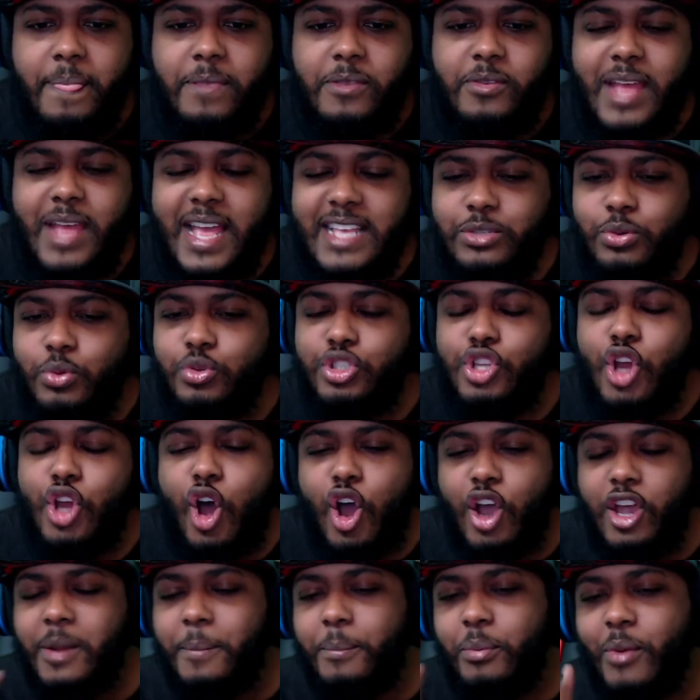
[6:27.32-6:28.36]
So that's what was
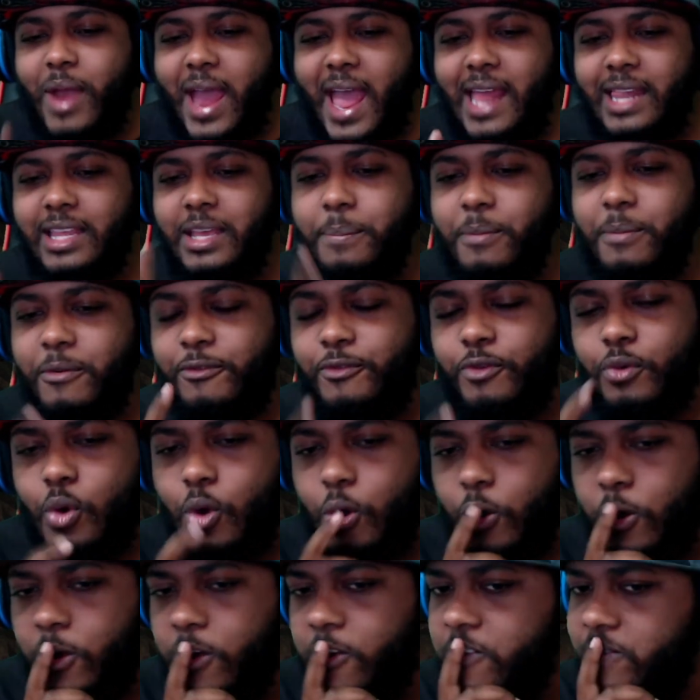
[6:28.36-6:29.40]
talking to Bradley
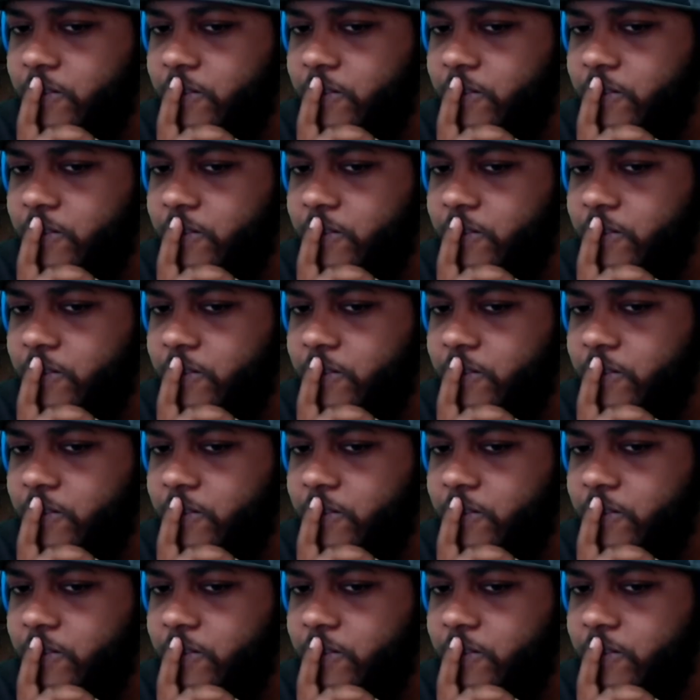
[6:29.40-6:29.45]
before.